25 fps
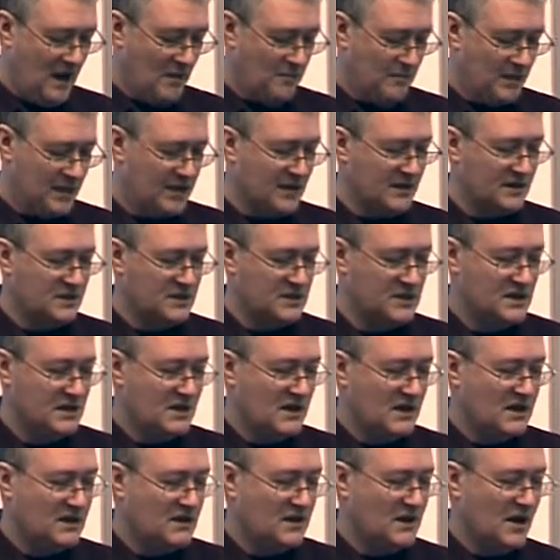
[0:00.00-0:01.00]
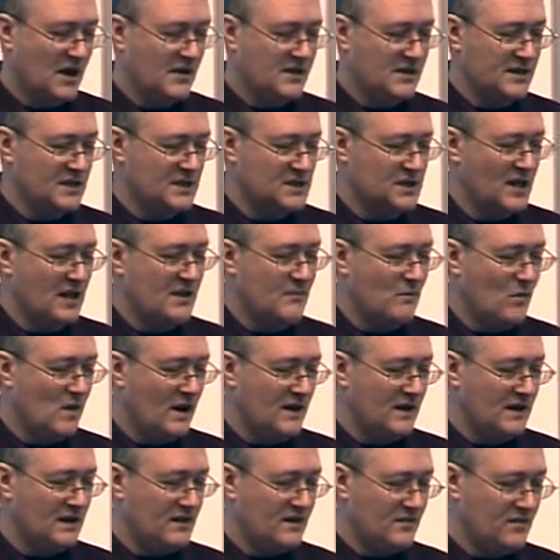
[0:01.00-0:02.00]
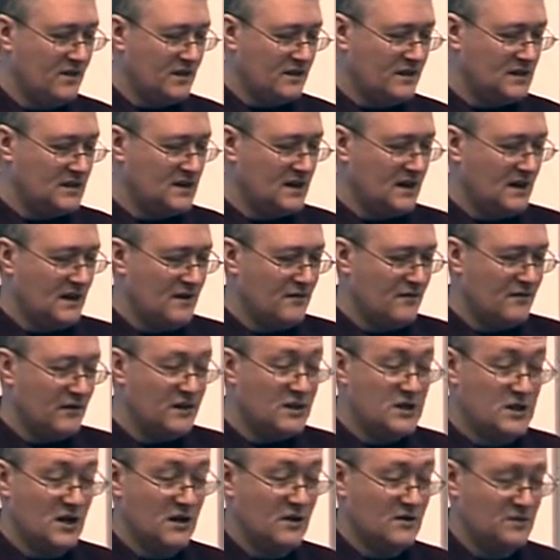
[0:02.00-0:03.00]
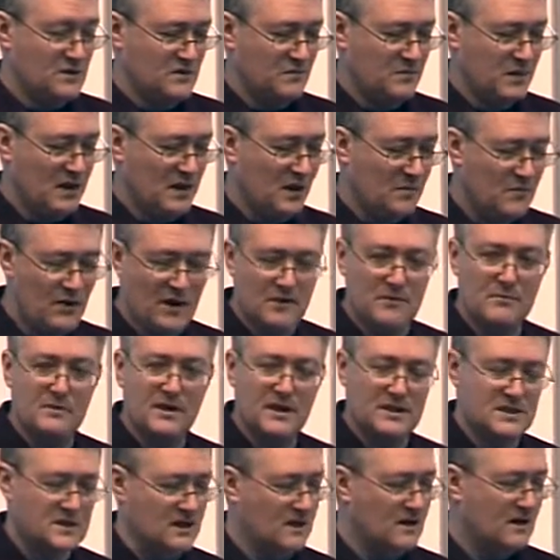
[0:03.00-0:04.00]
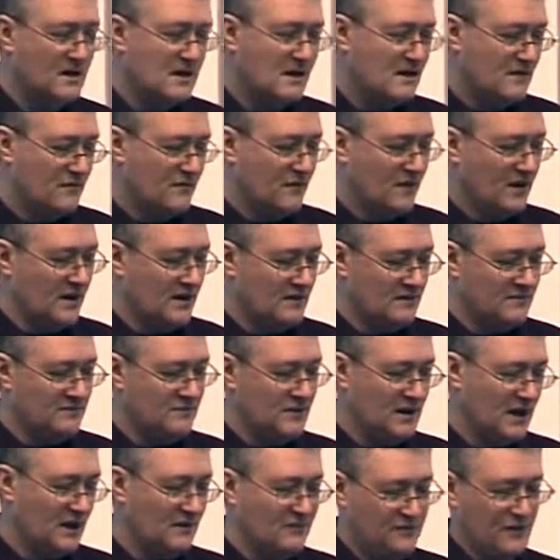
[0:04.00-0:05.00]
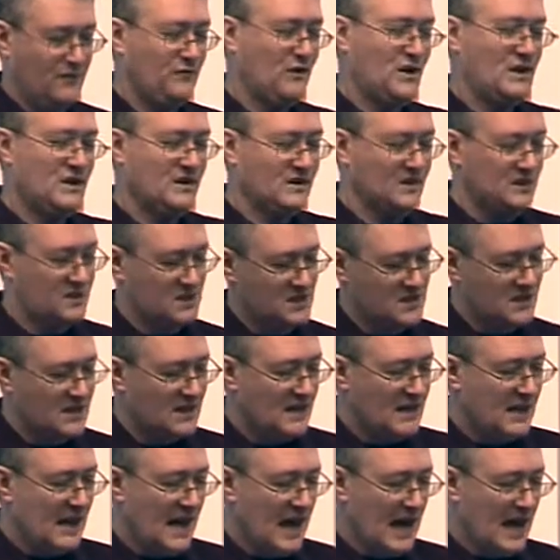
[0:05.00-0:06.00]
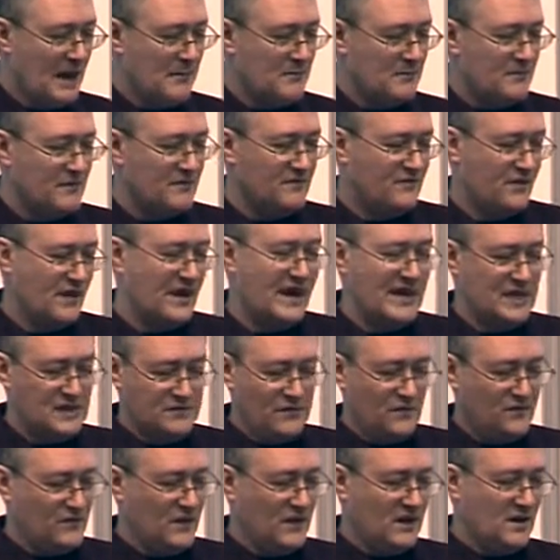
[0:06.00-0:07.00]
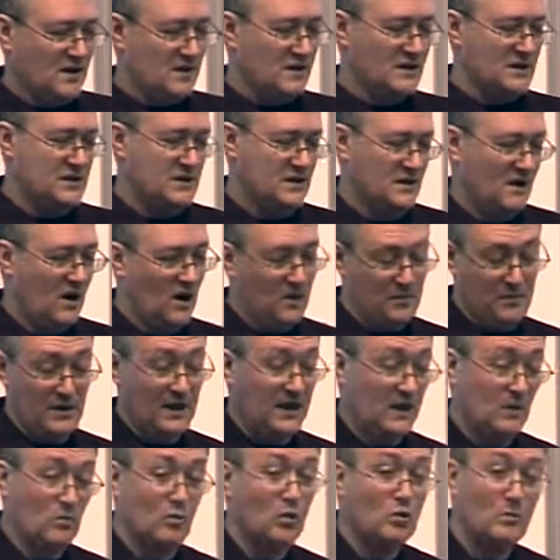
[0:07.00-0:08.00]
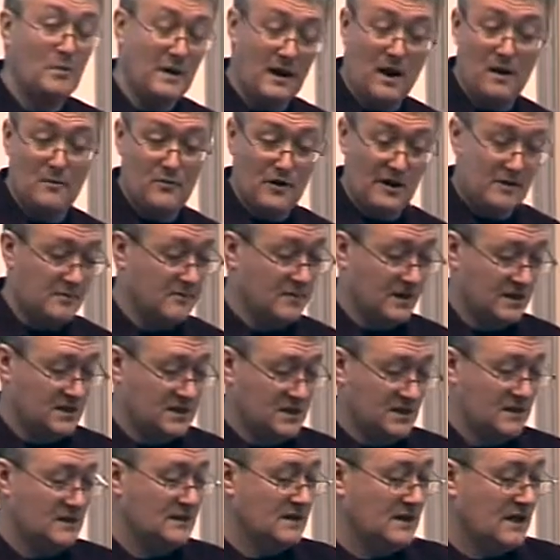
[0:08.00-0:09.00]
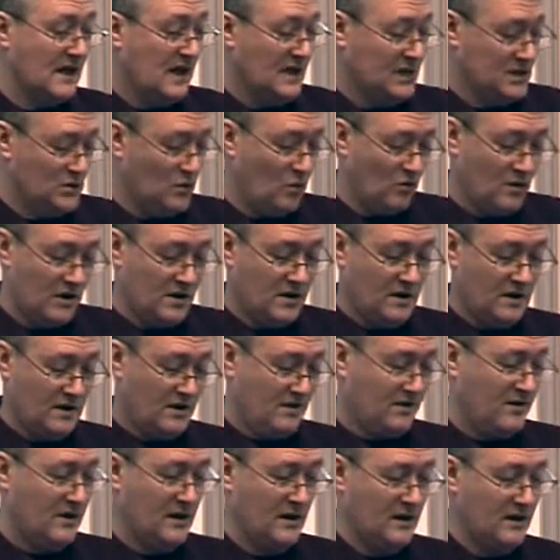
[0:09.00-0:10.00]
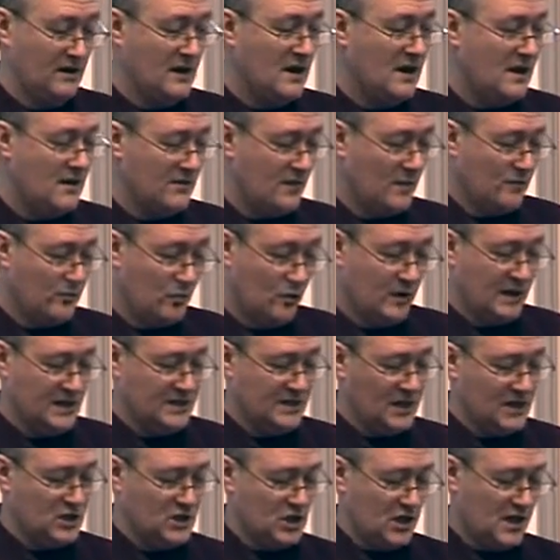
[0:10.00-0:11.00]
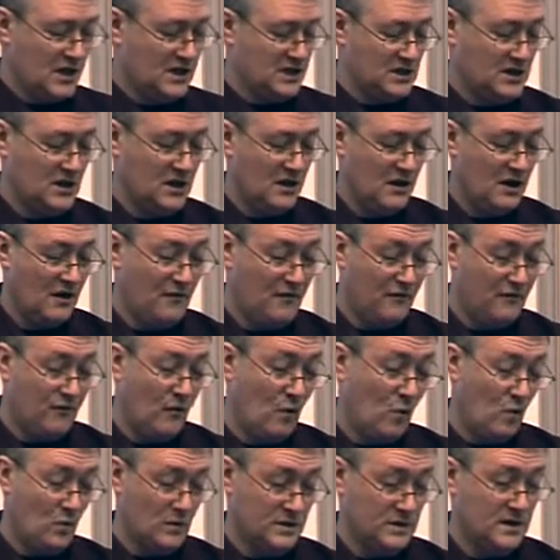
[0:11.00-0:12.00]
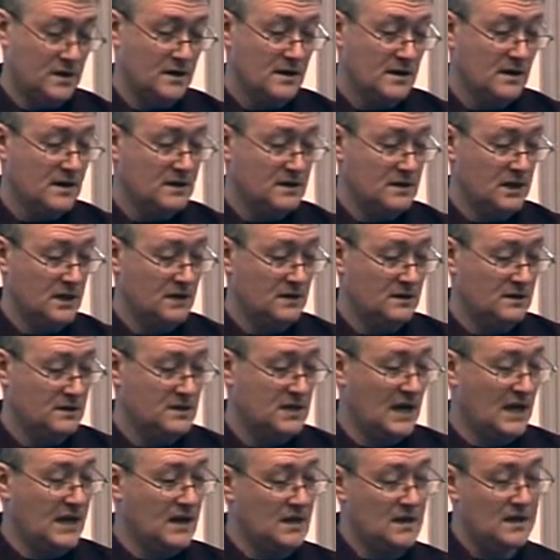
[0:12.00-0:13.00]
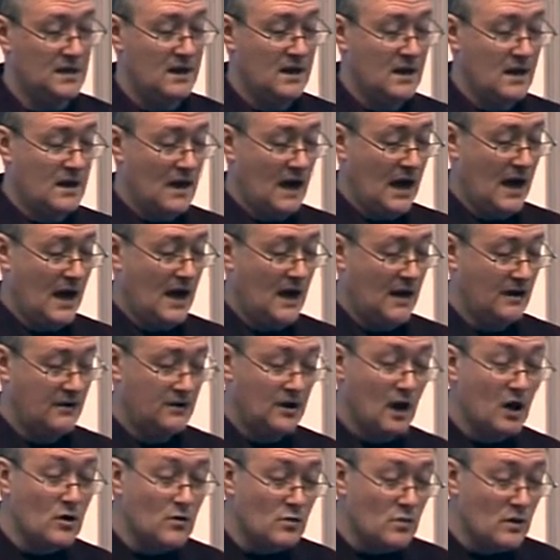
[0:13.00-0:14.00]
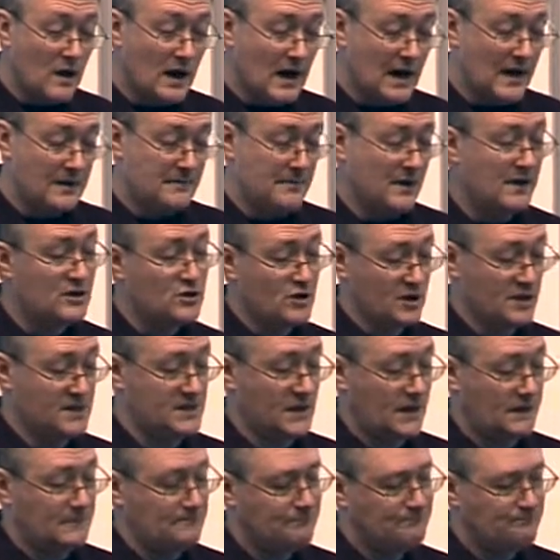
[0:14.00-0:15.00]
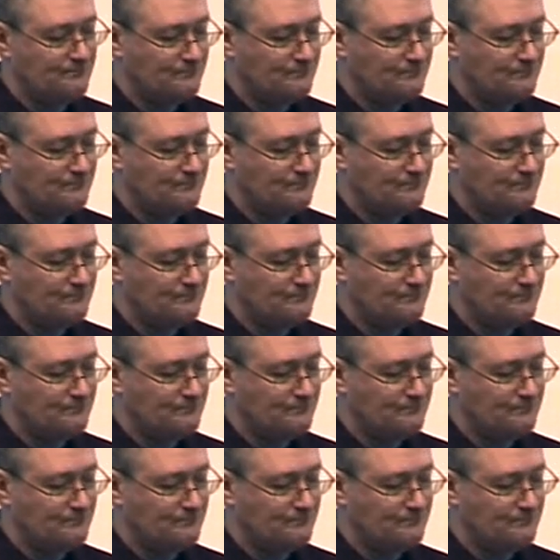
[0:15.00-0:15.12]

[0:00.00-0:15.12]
because in the same way that VTRs have been our bread and butter for 50 years, for the next 50 years, IP will be our bread and butter. It's not the kind of thing that broadcast engineers can afford to take no interest in.